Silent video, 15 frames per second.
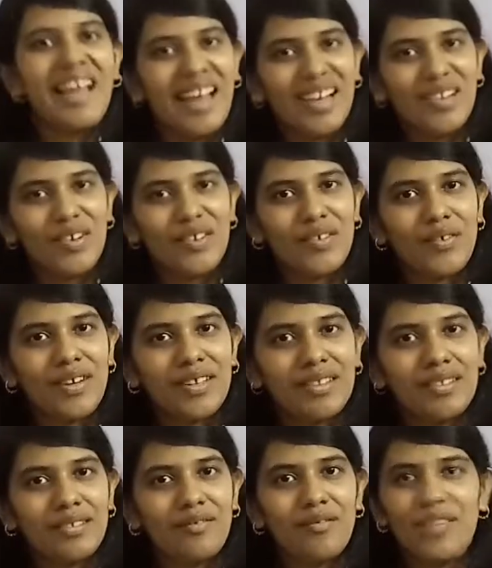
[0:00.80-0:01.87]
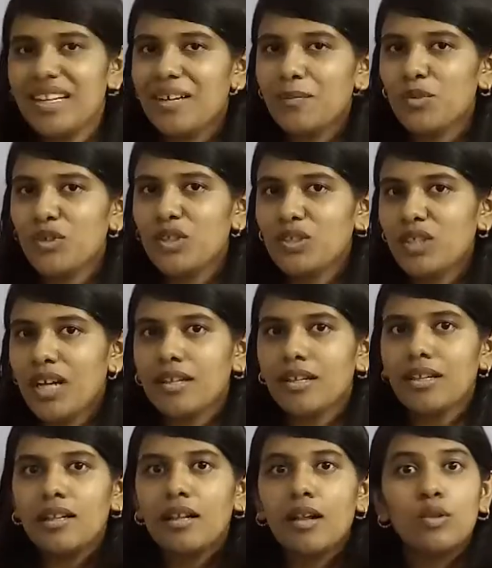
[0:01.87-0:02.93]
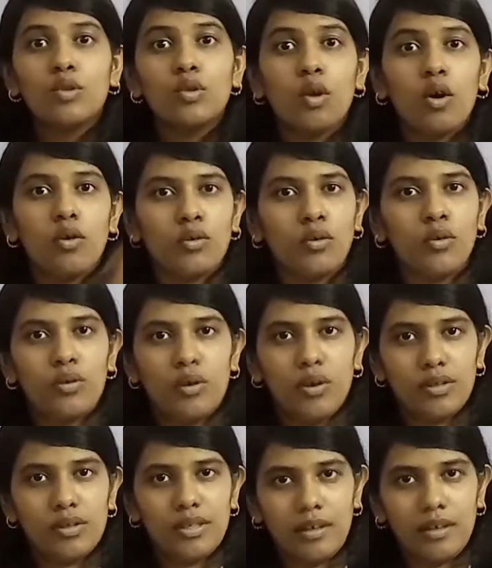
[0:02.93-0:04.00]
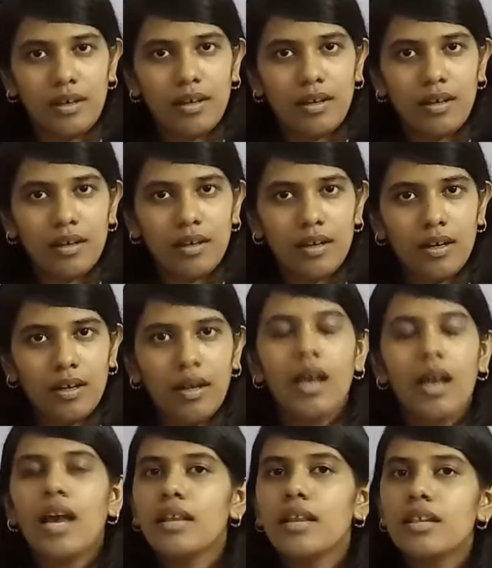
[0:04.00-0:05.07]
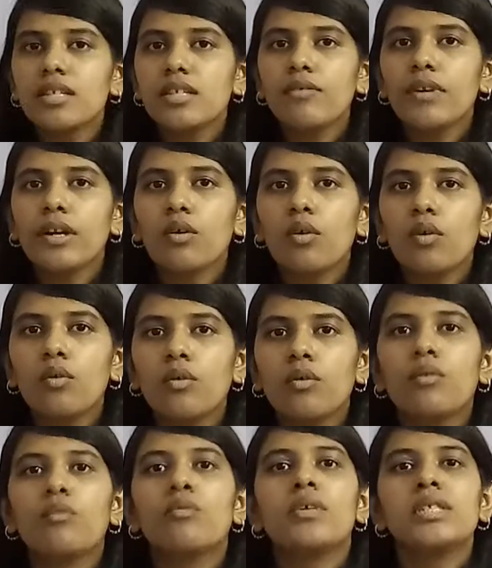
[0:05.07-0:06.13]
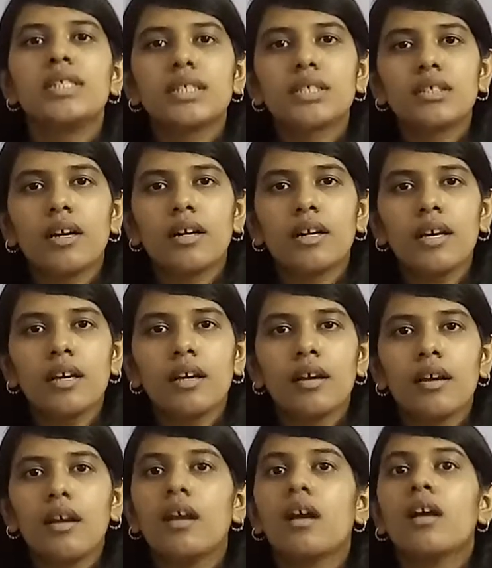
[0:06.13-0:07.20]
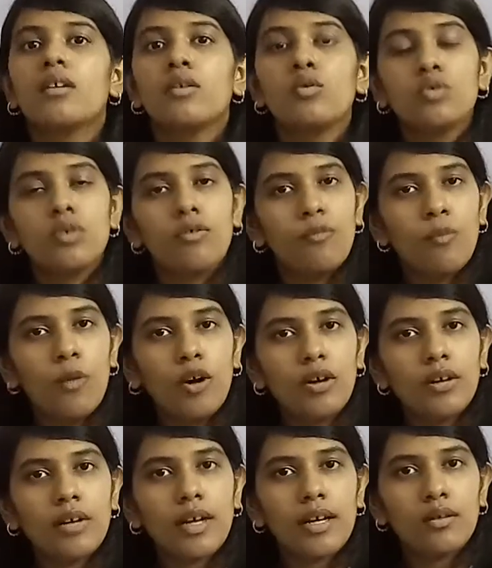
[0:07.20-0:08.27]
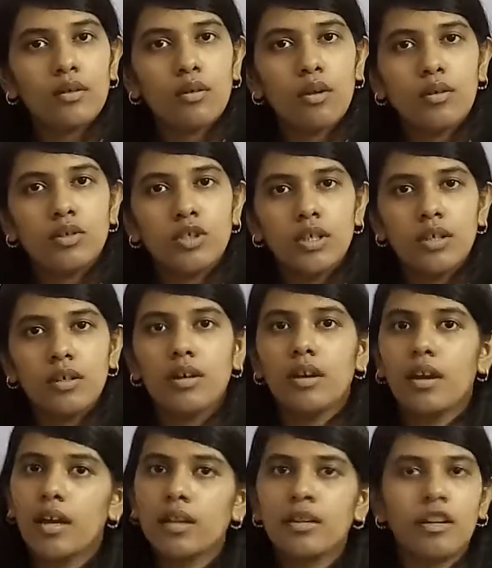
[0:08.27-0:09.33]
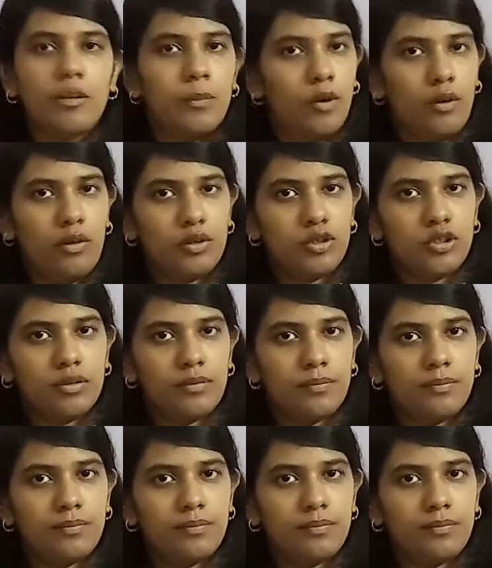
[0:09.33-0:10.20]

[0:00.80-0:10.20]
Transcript: Hello everyone, welcome to the channel No Curiosity. In this video, we'll study use of modern technology in reproduction.